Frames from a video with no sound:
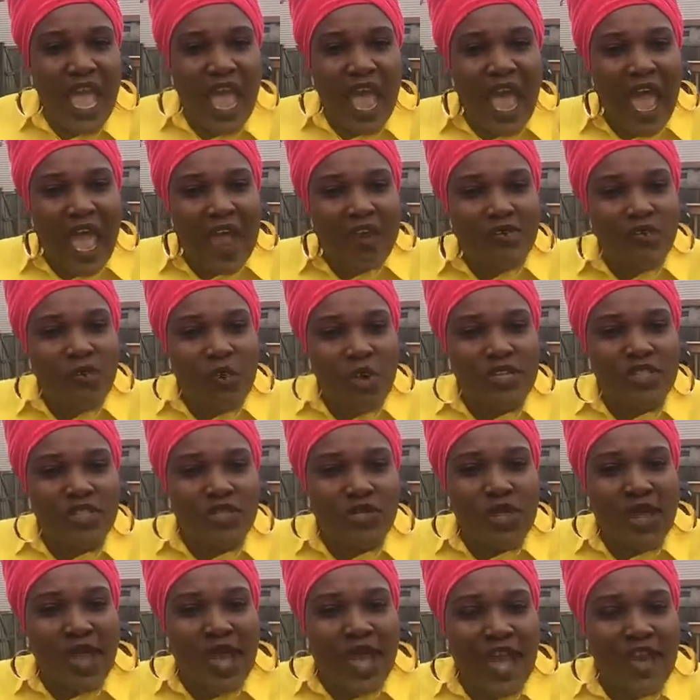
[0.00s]
And once
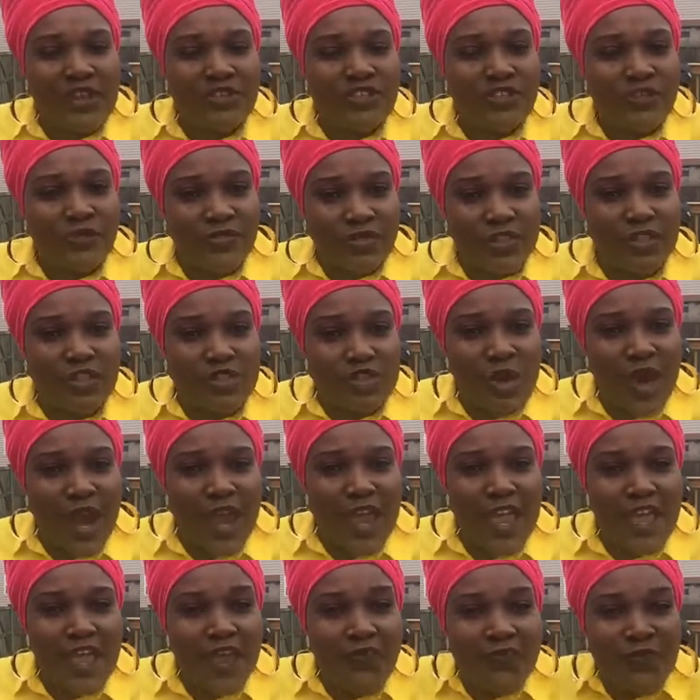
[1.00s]
you're out of the dryer,
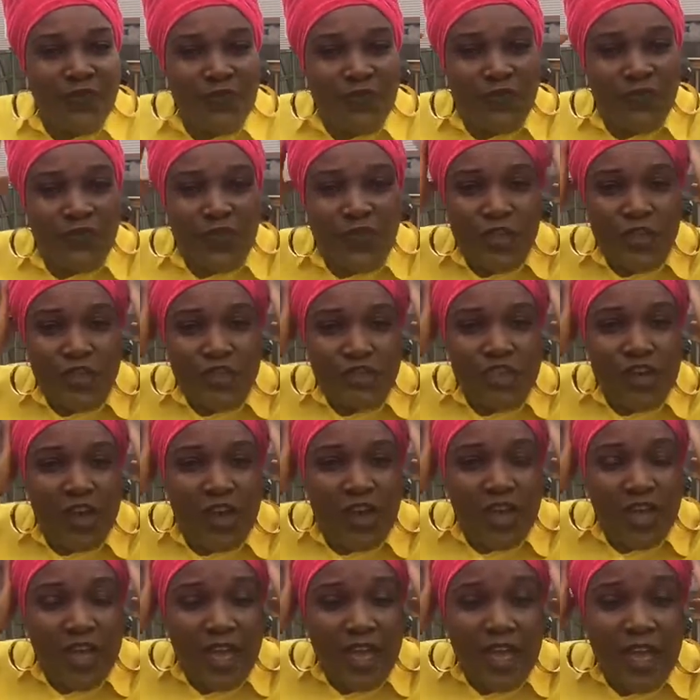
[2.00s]
if you feel
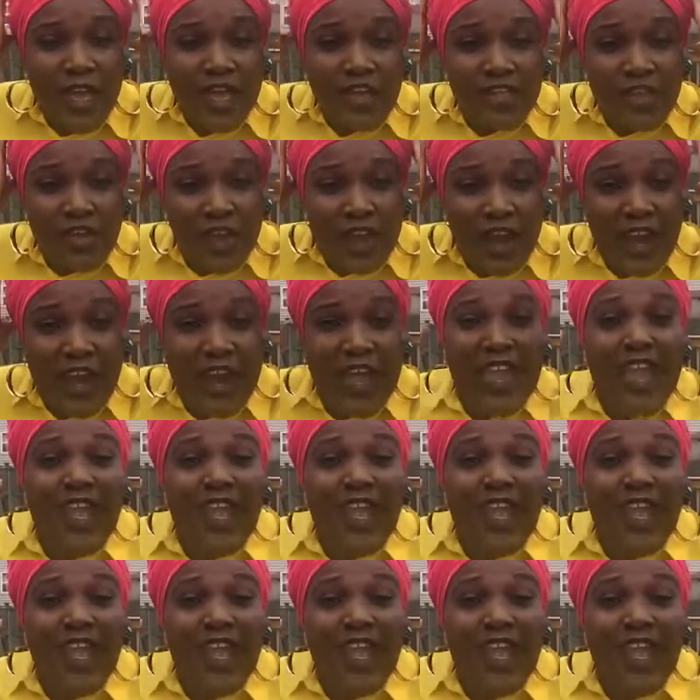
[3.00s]
your hair,